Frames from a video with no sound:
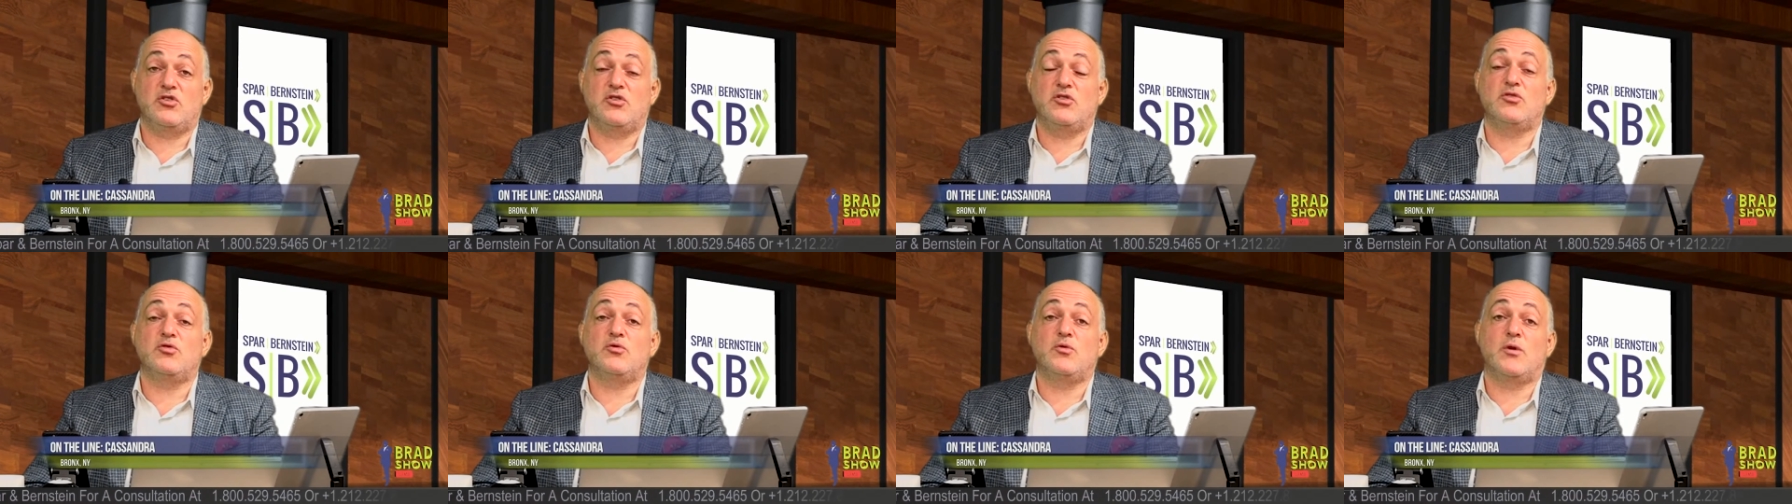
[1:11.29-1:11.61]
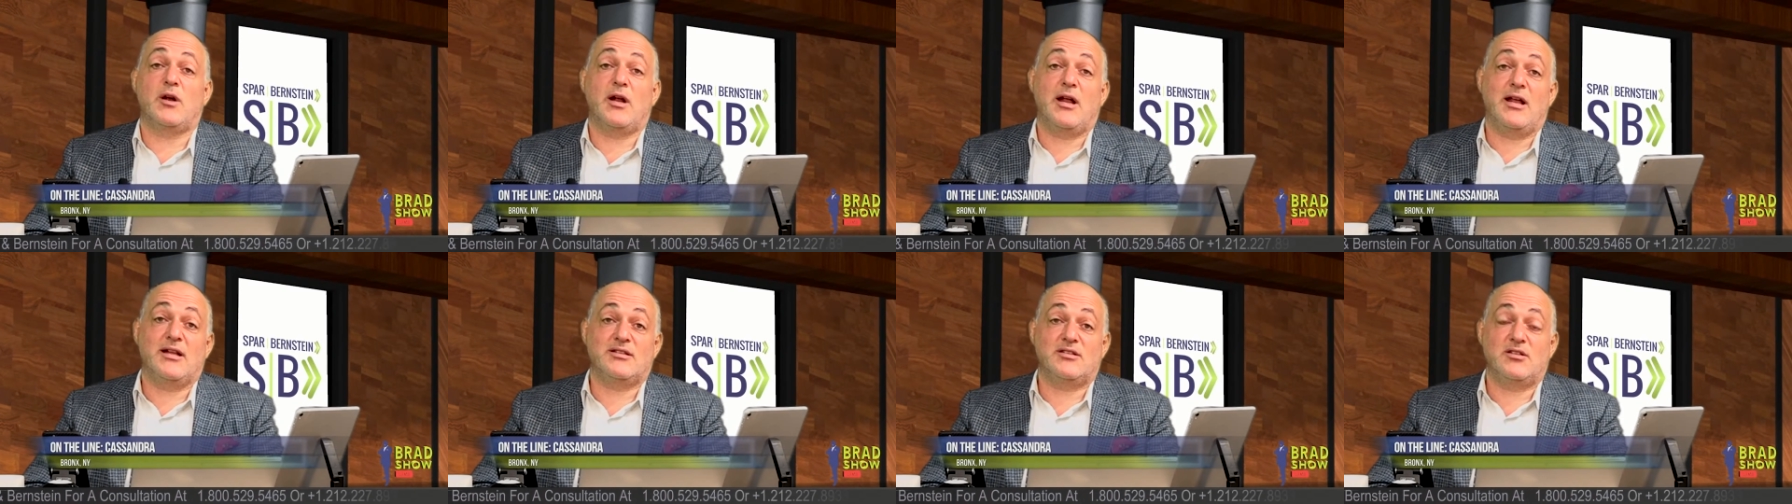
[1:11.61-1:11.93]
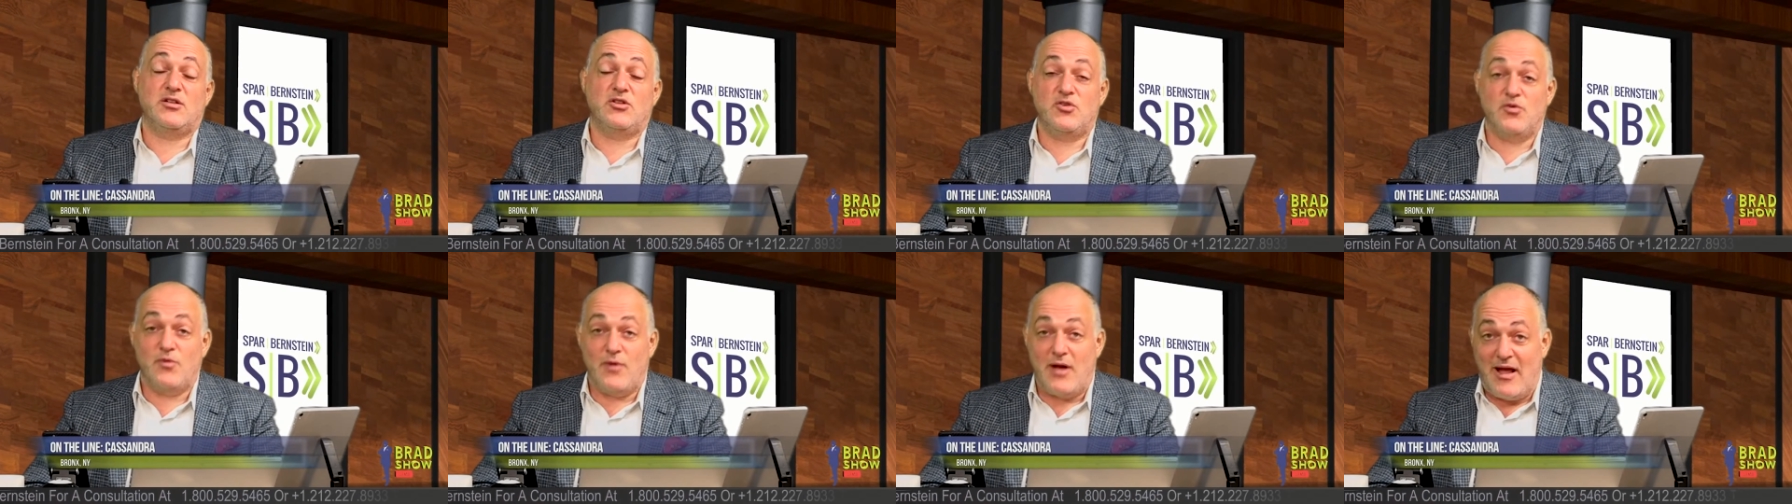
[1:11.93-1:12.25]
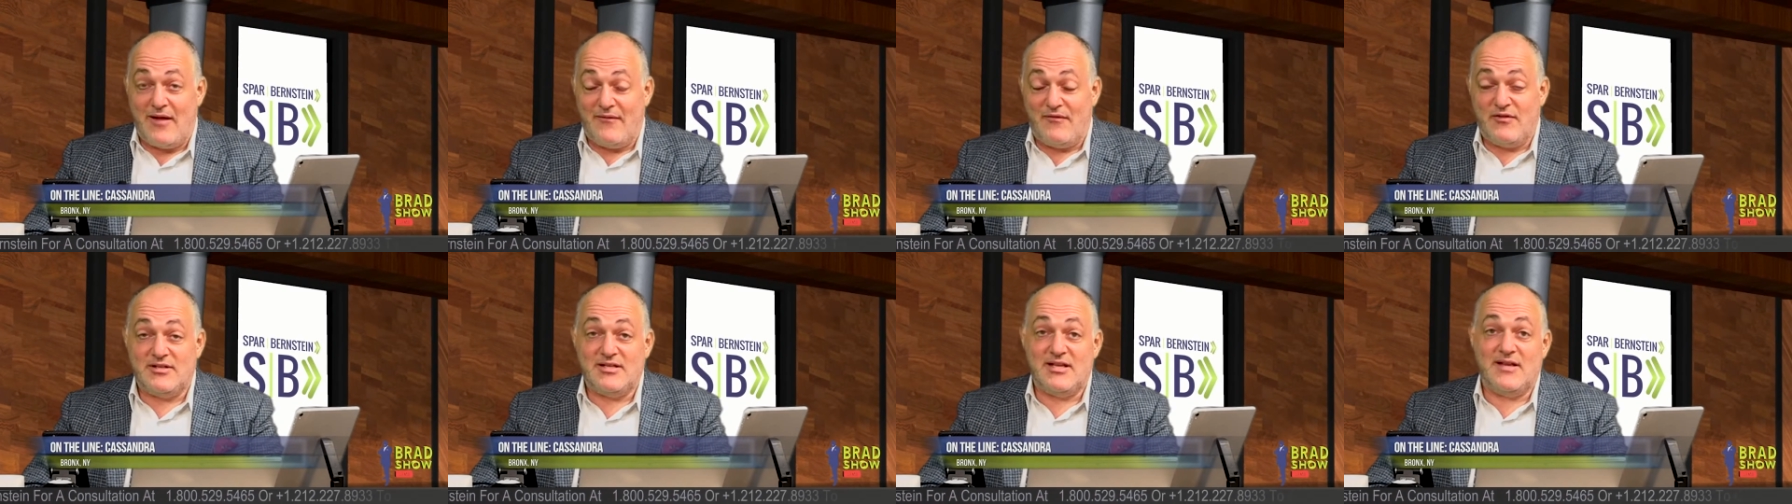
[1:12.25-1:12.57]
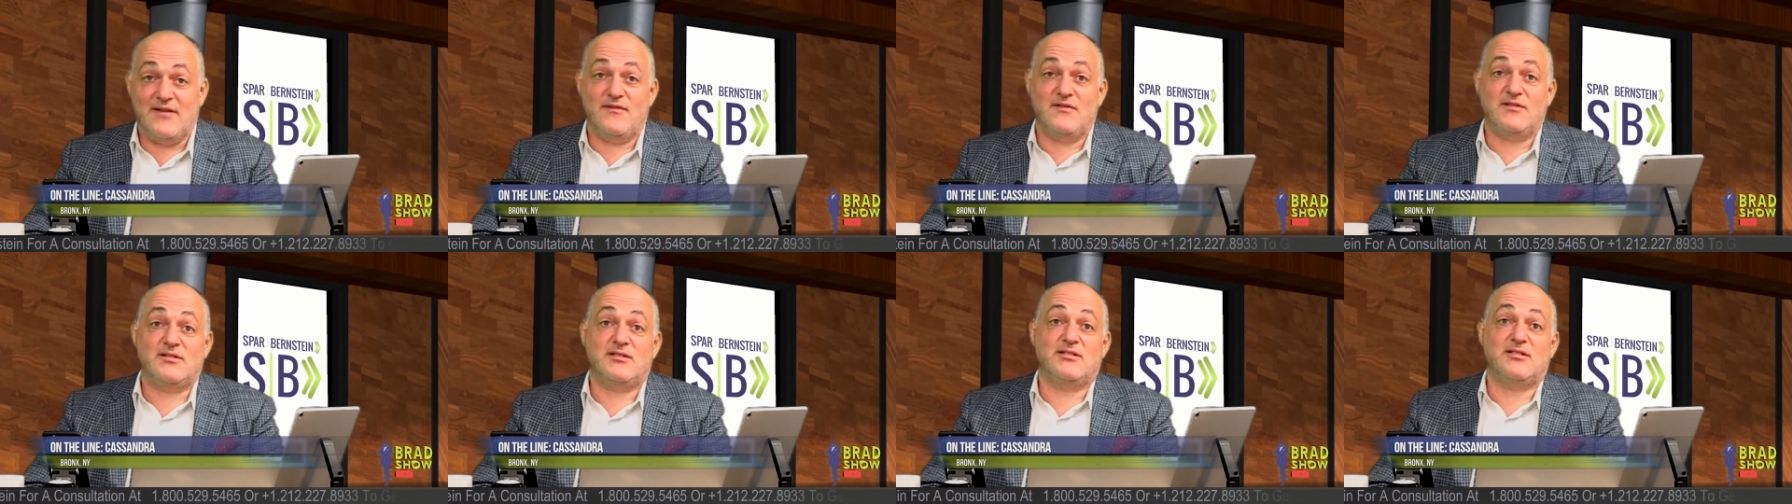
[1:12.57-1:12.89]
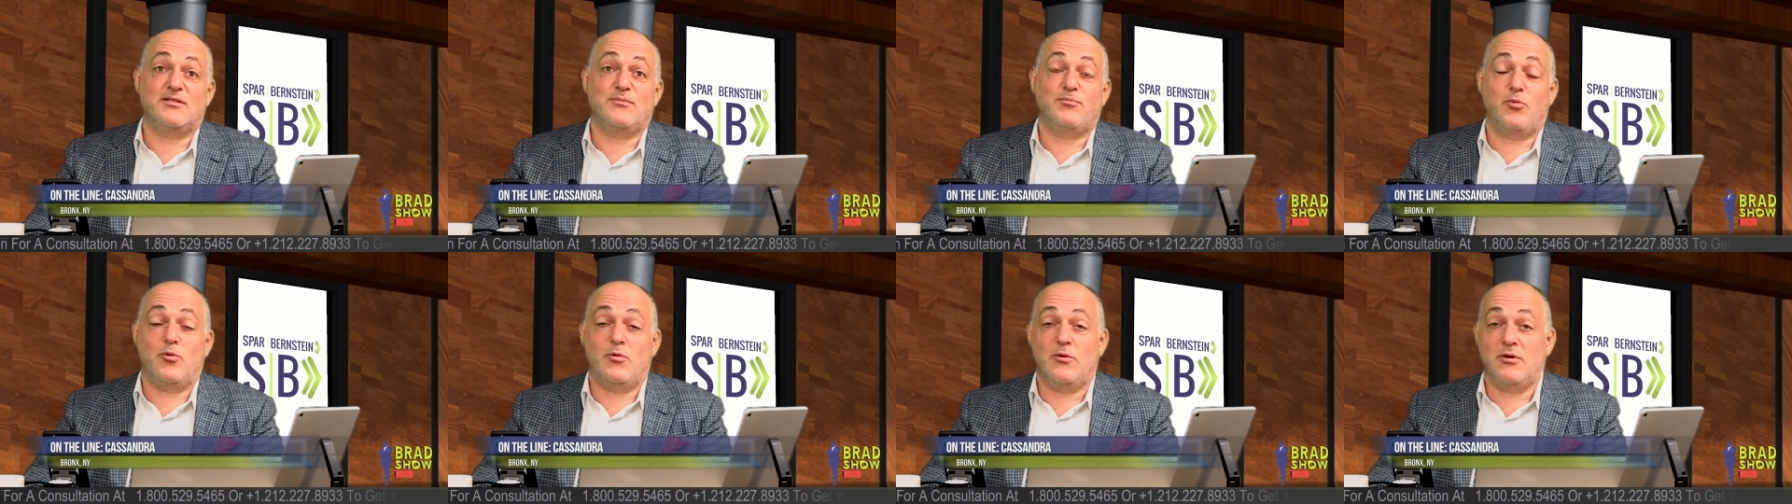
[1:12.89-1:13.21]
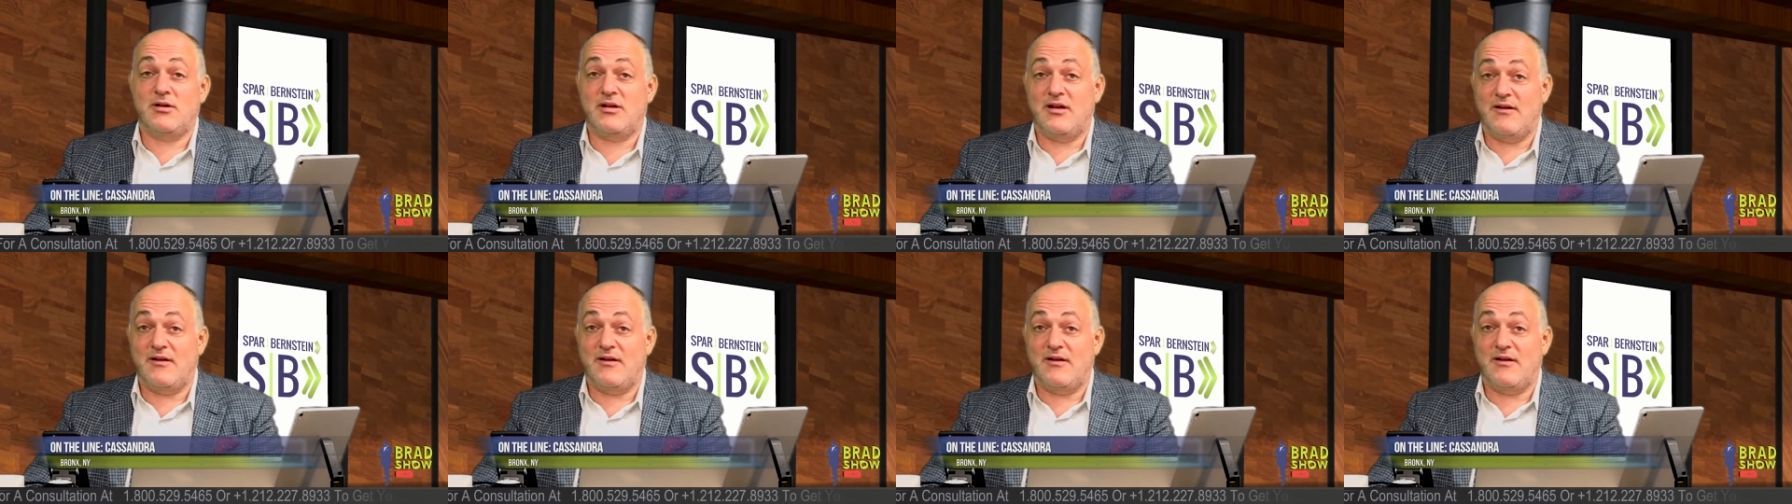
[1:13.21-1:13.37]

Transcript: Your daughter has to do affidavits of support